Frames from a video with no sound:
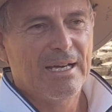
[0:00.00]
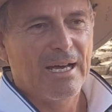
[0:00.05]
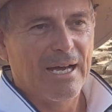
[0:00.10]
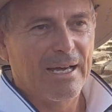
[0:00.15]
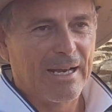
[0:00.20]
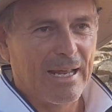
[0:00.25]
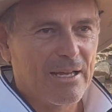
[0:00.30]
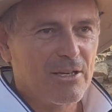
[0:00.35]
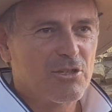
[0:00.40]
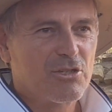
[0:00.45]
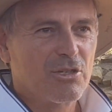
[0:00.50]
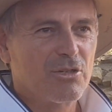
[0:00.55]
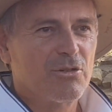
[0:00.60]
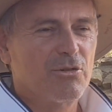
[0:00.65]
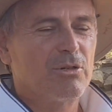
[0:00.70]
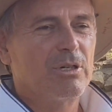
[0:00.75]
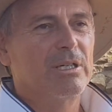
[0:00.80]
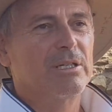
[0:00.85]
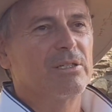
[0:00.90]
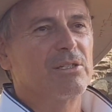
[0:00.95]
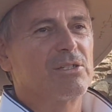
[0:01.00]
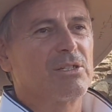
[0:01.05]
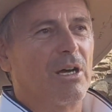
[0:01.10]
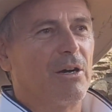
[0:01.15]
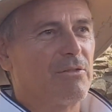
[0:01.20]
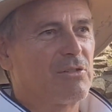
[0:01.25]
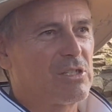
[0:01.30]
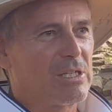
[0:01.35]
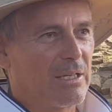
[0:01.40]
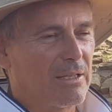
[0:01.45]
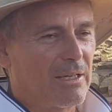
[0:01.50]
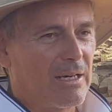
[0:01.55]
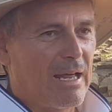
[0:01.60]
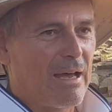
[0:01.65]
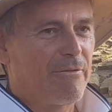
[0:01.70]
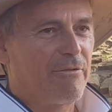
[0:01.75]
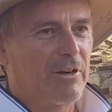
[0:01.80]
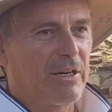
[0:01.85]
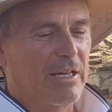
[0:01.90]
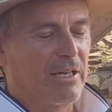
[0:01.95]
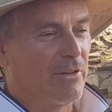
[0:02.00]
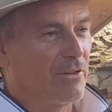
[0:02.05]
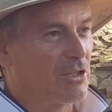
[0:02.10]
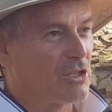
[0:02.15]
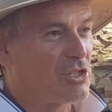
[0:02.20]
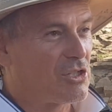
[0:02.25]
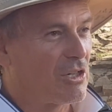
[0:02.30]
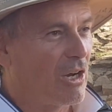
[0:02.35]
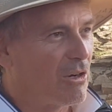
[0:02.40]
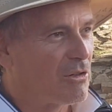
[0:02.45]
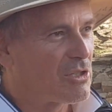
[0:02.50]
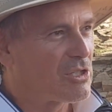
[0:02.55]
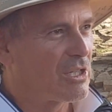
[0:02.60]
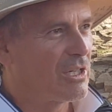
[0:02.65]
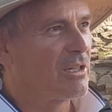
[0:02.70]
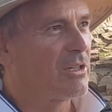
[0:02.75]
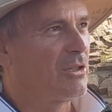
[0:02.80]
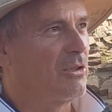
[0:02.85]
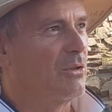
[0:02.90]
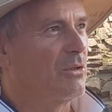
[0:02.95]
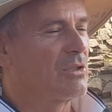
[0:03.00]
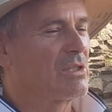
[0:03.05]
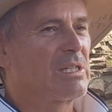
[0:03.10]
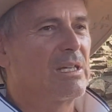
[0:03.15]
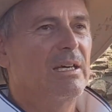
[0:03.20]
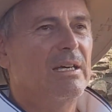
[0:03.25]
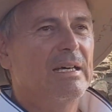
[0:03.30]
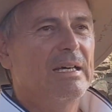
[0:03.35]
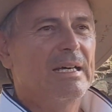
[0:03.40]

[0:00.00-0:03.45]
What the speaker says: and ancient ruins of Southern Africa, the stone circles,